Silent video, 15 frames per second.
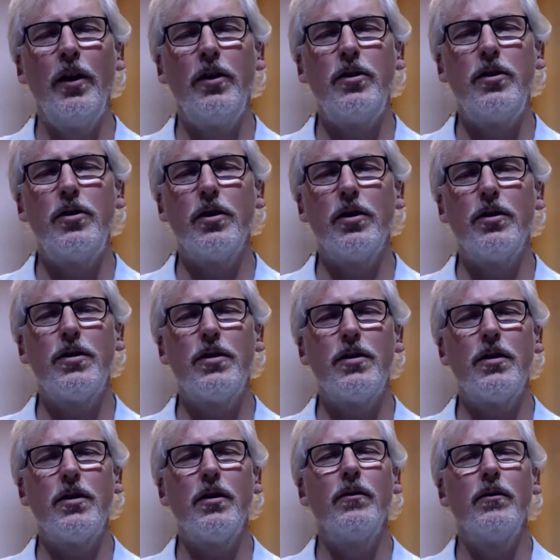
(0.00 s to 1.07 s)

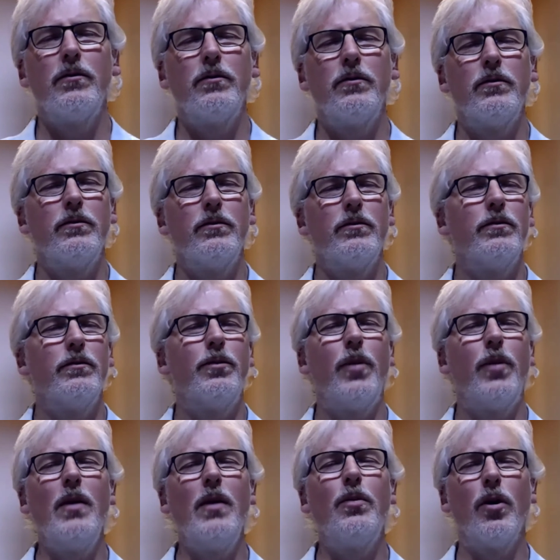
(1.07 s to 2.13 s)
just
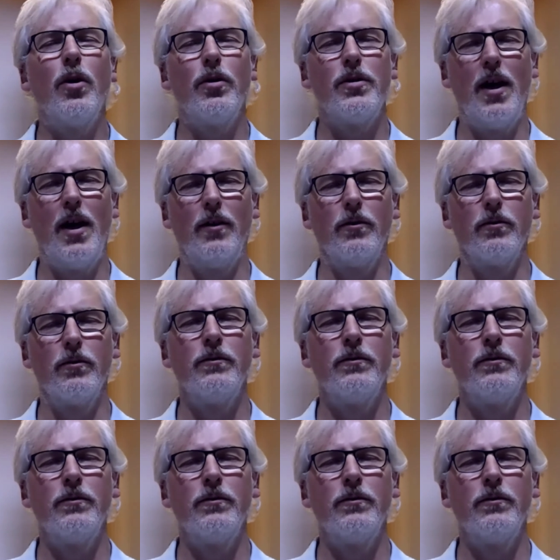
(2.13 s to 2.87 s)
be put down.